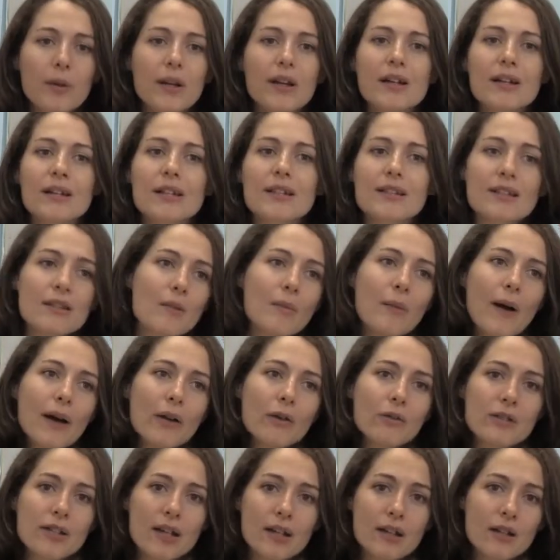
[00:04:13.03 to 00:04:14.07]
because in the
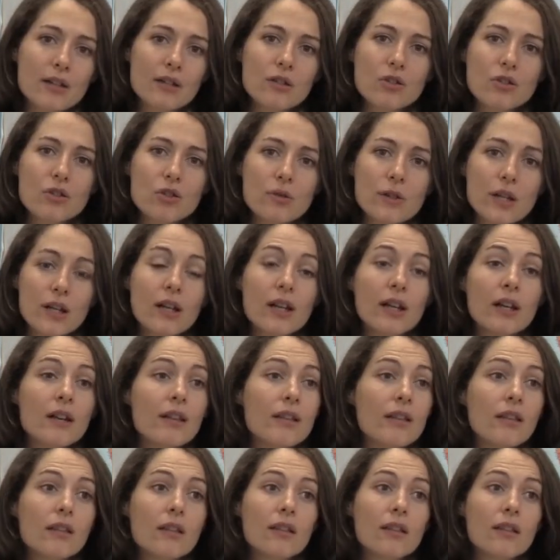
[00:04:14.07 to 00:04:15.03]
biotech industry,